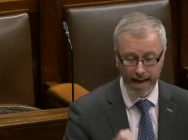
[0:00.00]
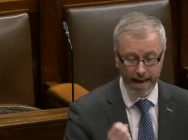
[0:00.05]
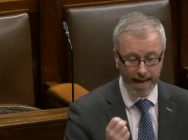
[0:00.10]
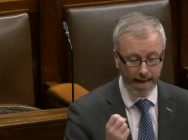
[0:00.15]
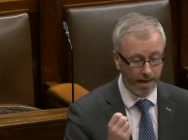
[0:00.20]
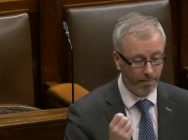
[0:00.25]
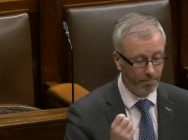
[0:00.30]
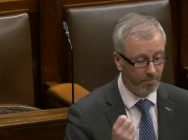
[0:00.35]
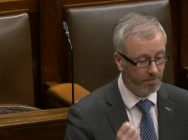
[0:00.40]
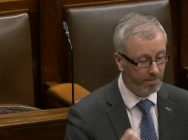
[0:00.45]

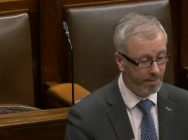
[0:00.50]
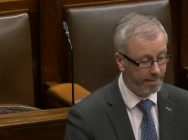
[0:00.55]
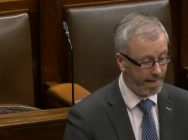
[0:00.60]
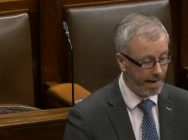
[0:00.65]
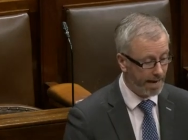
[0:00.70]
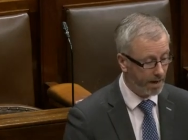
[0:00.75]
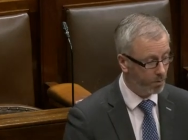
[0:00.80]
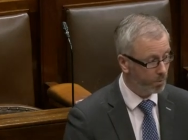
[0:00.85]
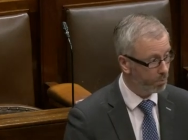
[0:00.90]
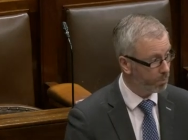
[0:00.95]
Um,
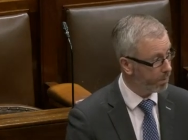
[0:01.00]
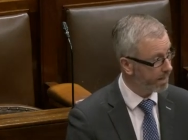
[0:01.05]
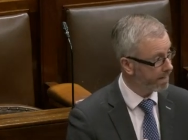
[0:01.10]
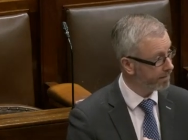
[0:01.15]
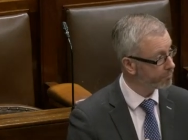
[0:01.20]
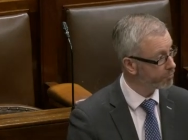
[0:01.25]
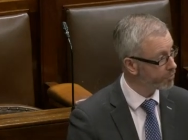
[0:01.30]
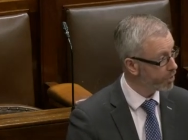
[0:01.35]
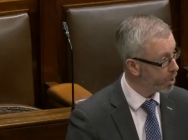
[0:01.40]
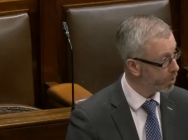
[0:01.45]
now we
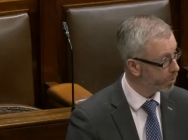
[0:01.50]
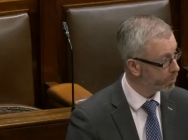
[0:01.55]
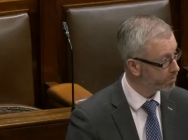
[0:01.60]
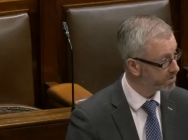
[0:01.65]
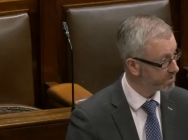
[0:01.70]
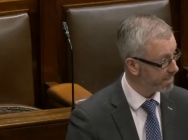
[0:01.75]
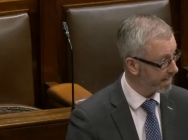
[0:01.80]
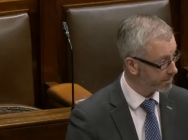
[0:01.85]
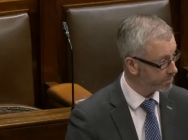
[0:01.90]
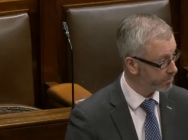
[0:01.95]
have no
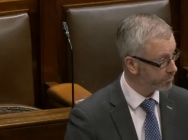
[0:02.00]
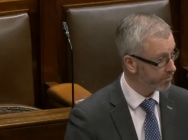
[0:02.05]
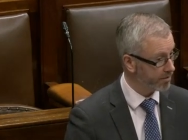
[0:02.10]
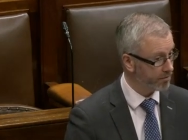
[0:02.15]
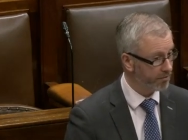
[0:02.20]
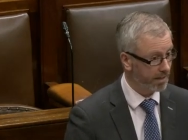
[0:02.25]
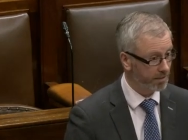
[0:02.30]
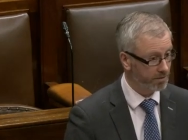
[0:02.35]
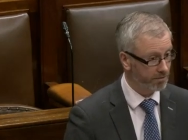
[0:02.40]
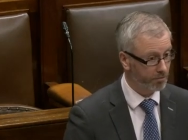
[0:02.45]
statutory
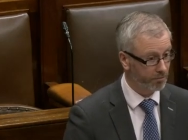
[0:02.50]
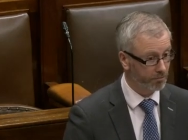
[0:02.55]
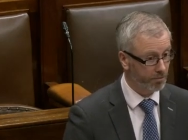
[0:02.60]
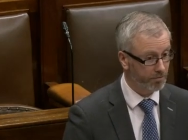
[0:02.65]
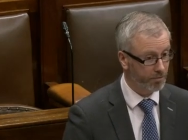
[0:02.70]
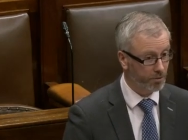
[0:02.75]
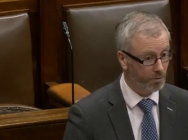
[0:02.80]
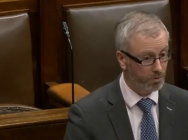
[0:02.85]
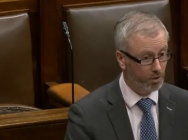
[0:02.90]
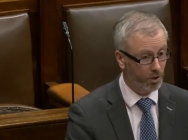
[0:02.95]
grounds for
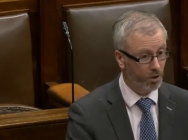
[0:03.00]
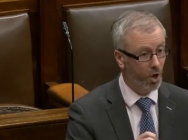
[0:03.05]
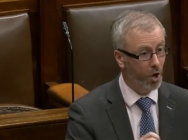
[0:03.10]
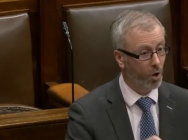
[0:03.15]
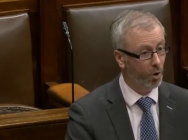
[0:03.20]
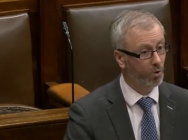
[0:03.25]
refusal,